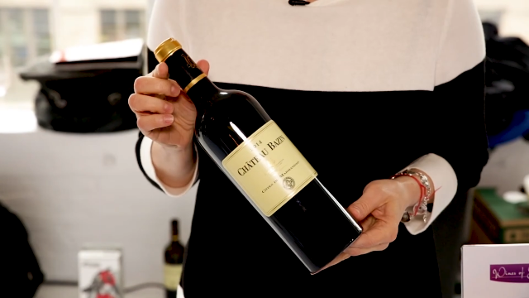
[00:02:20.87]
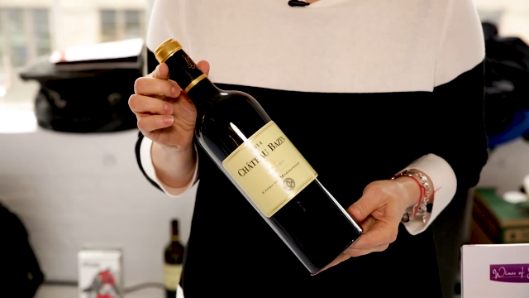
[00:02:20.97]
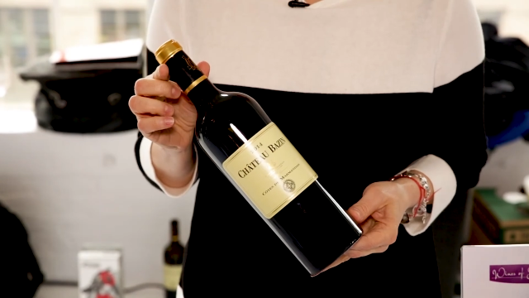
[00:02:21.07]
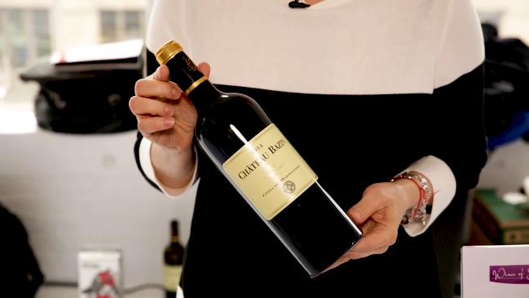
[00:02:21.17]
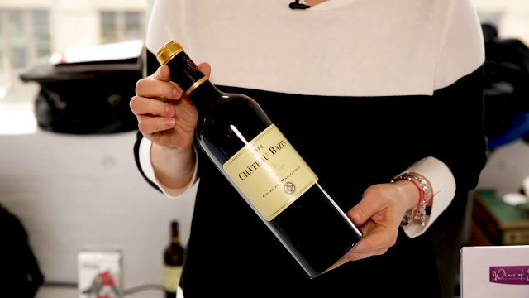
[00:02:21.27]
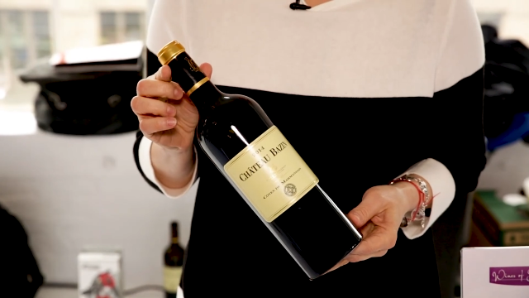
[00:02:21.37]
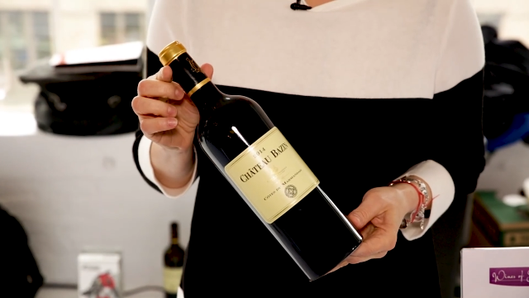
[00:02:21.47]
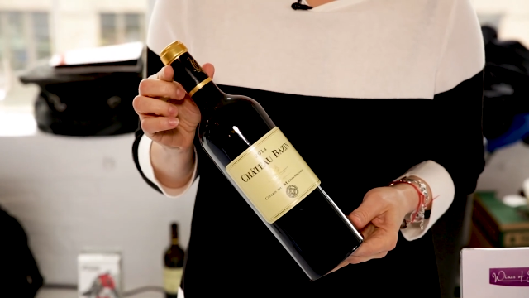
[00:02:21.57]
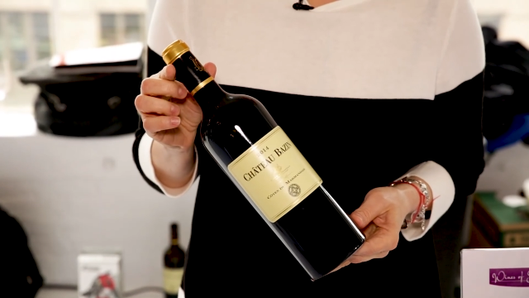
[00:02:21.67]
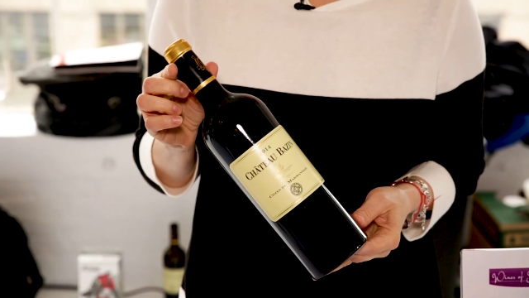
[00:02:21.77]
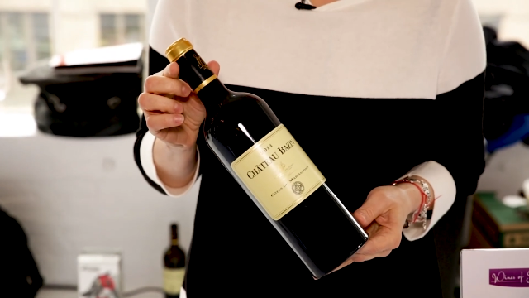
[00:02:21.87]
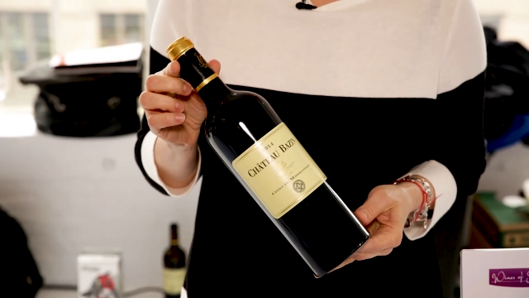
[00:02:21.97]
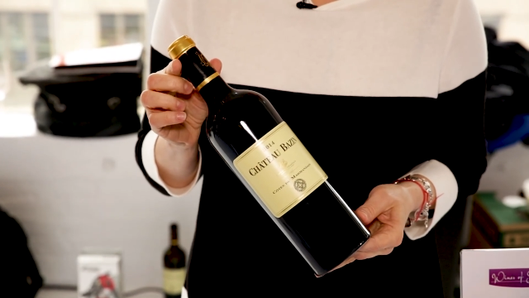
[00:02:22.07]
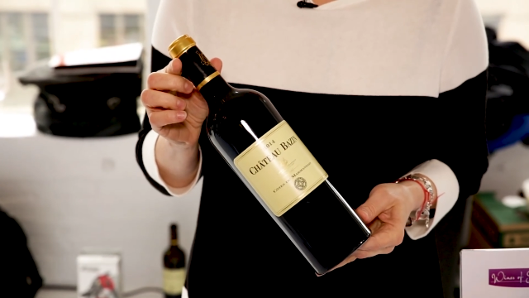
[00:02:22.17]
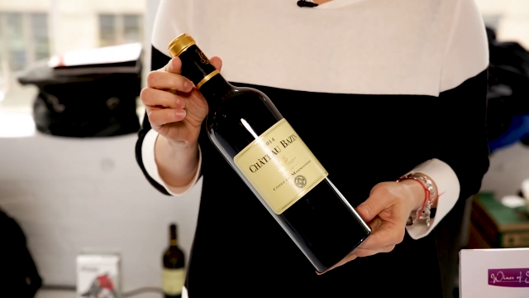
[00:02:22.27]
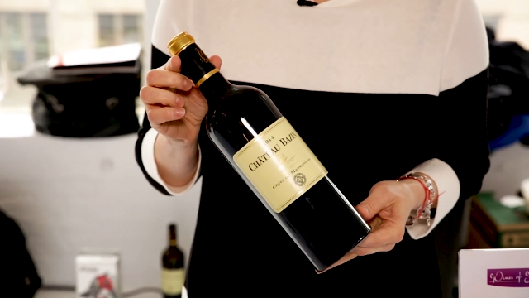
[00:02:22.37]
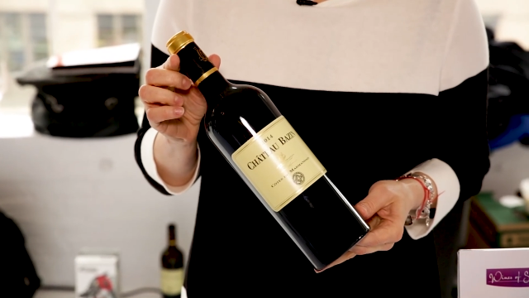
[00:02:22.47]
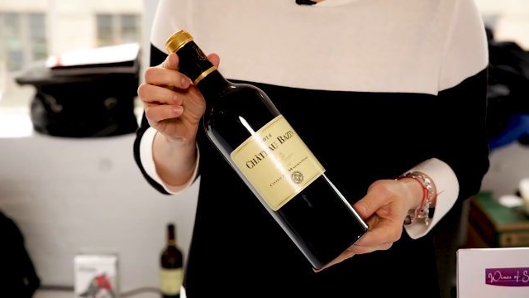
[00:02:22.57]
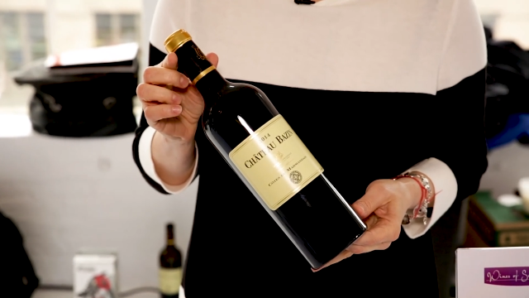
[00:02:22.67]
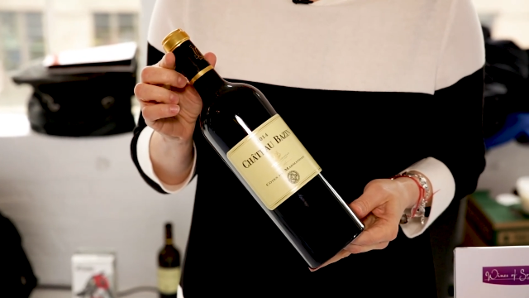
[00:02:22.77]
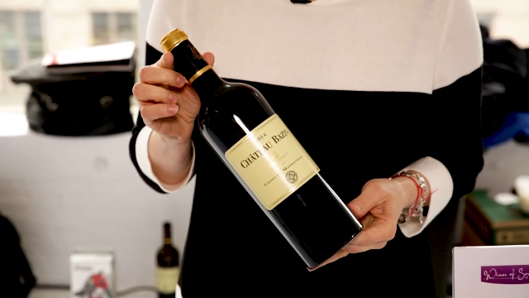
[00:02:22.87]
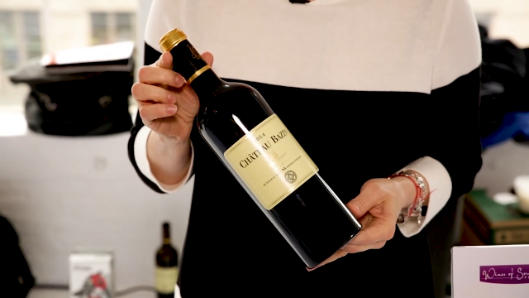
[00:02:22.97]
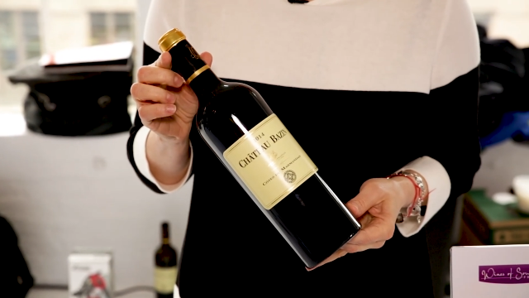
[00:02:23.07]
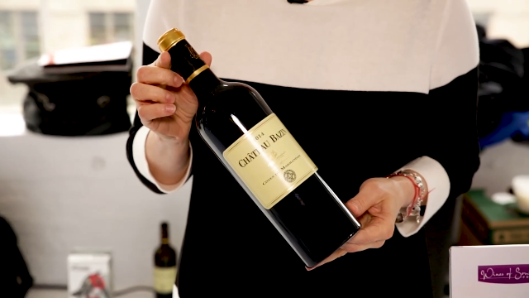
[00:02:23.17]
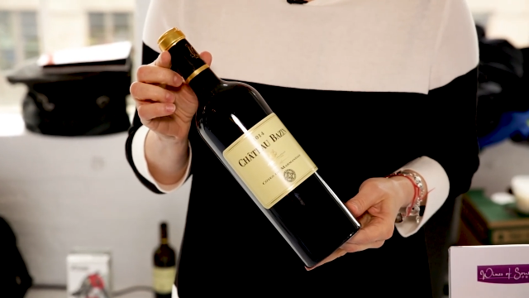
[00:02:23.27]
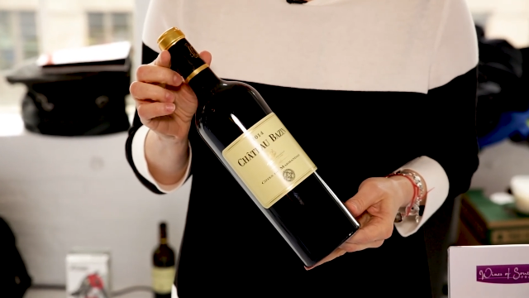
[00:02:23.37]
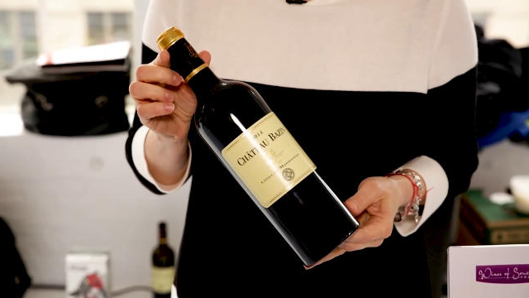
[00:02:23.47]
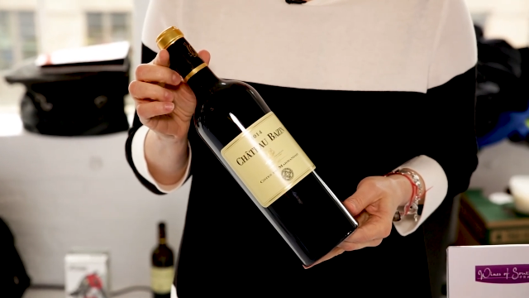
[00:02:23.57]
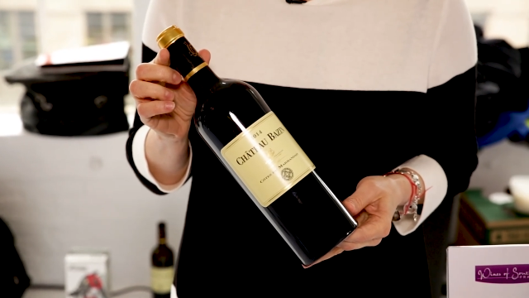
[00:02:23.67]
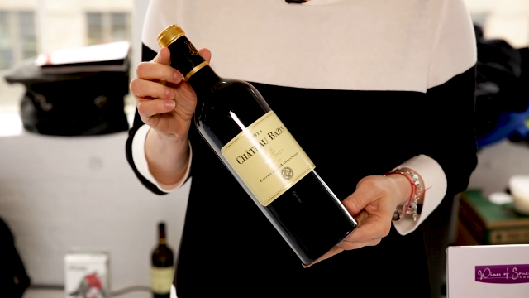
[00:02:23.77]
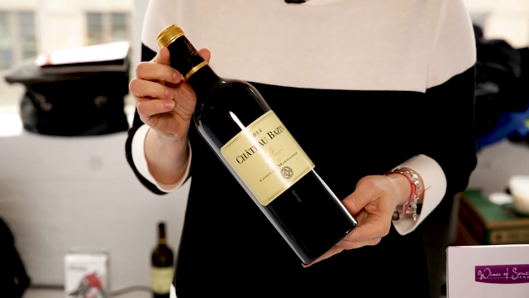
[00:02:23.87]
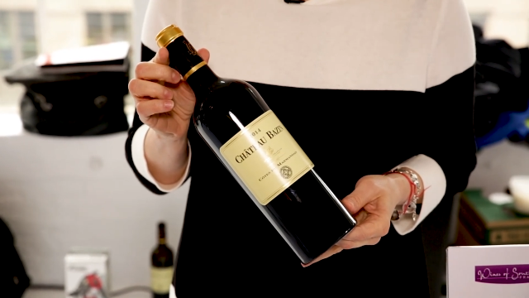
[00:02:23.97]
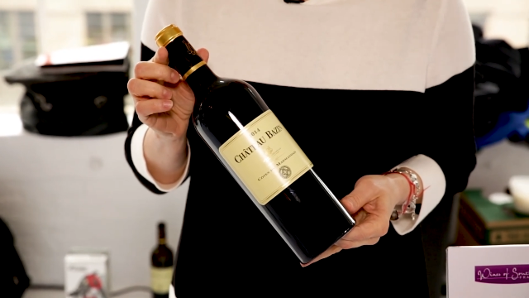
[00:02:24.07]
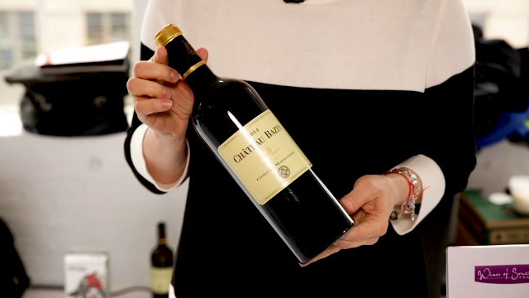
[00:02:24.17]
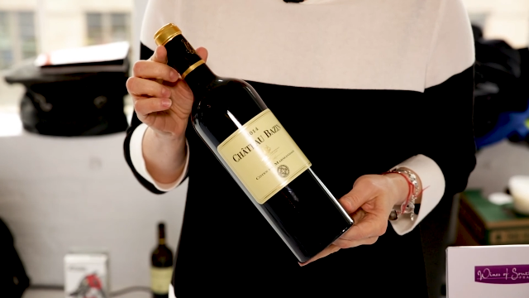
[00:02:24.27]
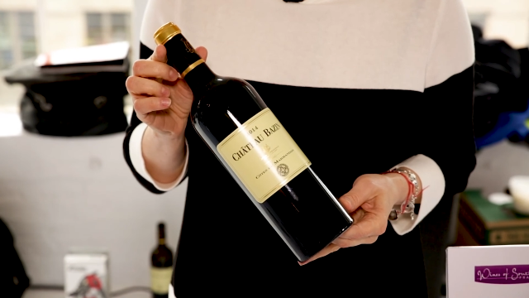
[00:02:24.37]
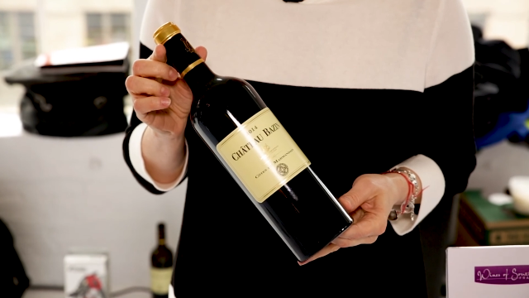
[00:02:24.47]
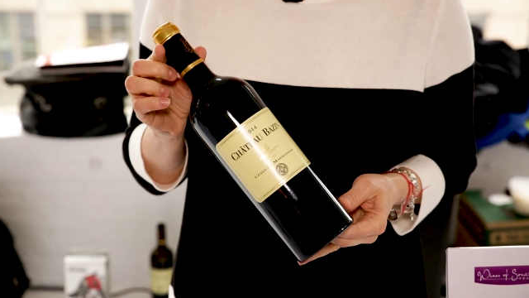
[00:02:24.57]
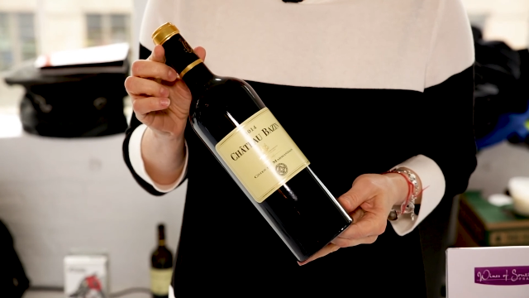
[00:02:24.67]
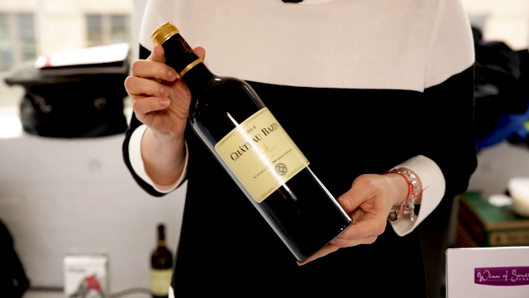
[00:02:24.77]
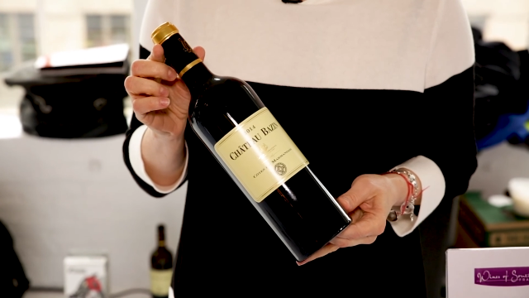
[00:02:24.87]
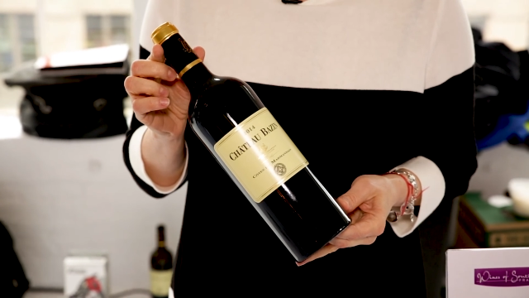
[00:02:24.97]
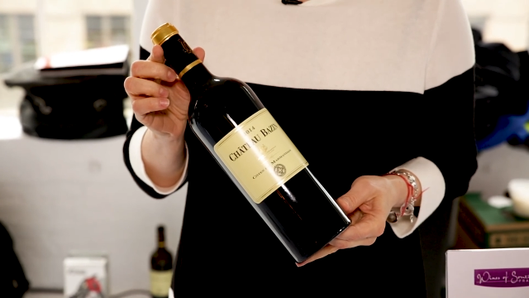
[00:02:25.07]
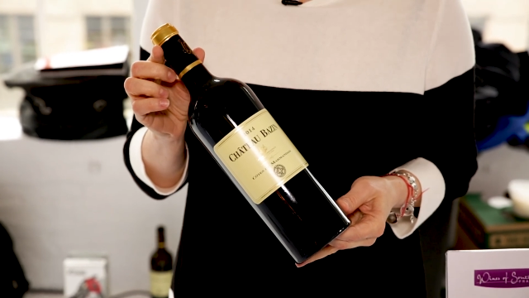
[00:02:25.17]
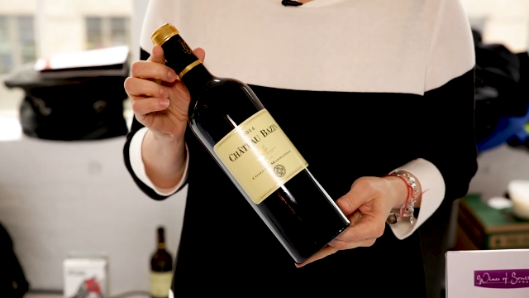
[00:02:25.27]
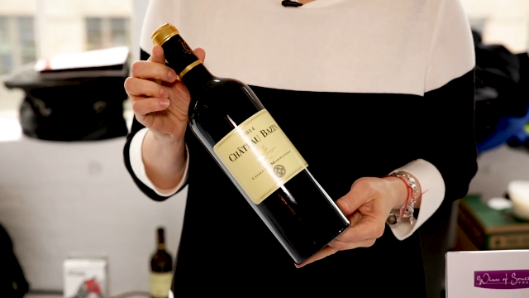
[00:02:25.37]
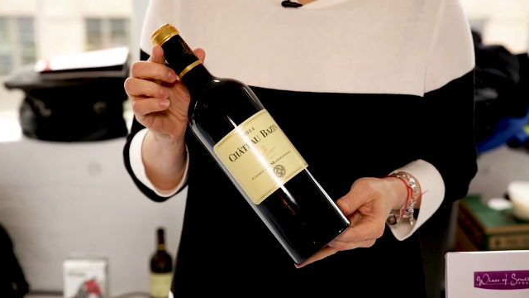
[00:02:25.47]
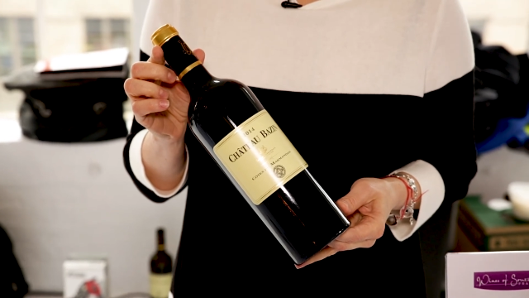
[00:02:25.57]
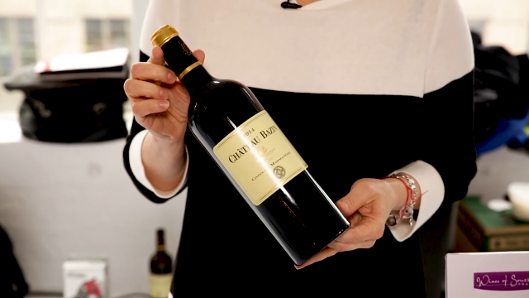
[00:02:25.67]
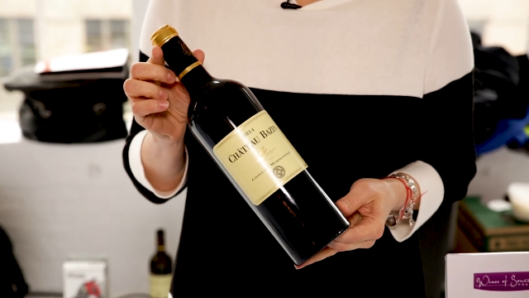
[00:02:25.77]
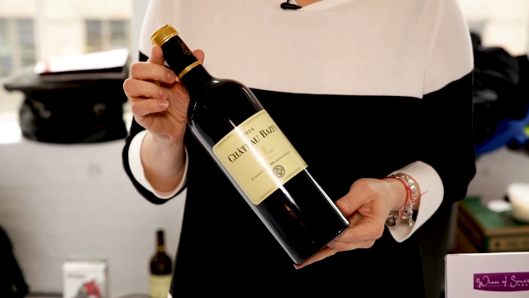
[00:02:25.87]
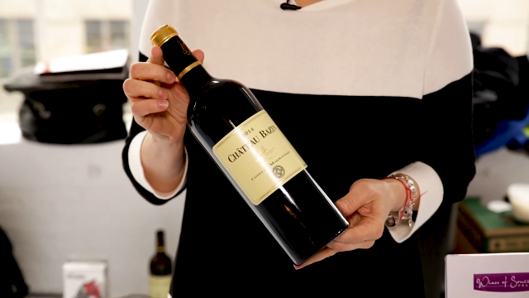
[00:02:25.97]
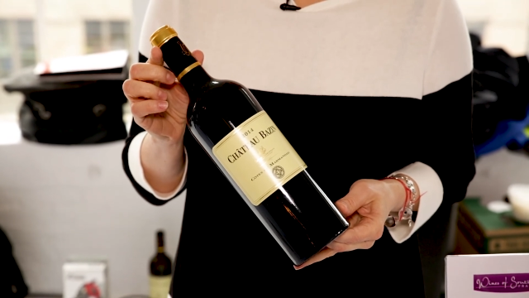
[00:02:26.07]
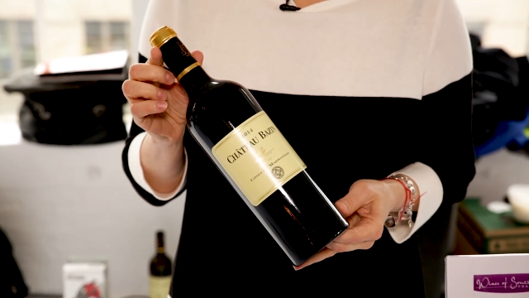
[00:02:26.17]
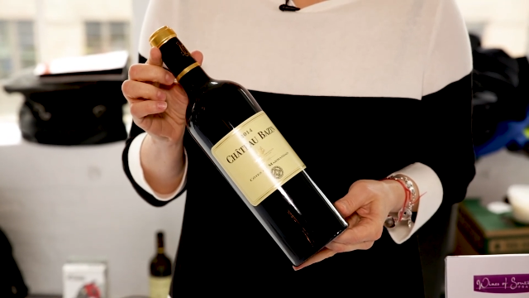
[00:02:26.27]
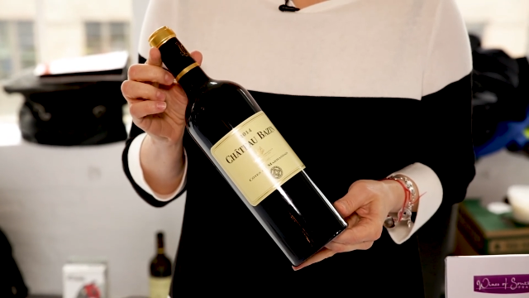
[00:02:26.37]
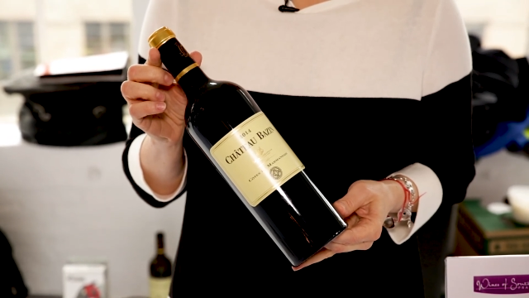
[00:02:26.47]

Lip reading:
[unreadable: no face in view]